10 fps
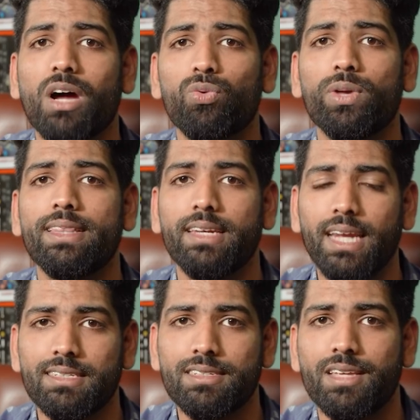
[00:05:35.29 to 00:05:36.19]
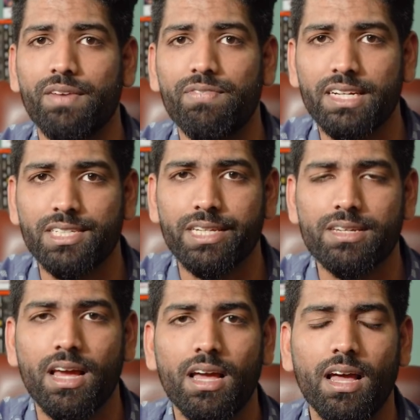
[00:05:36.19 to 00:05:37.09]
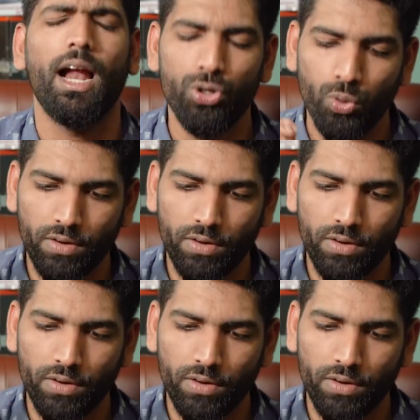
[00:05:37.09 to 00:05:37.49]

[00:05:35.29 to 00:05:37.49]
out with necessary fixes, I'll do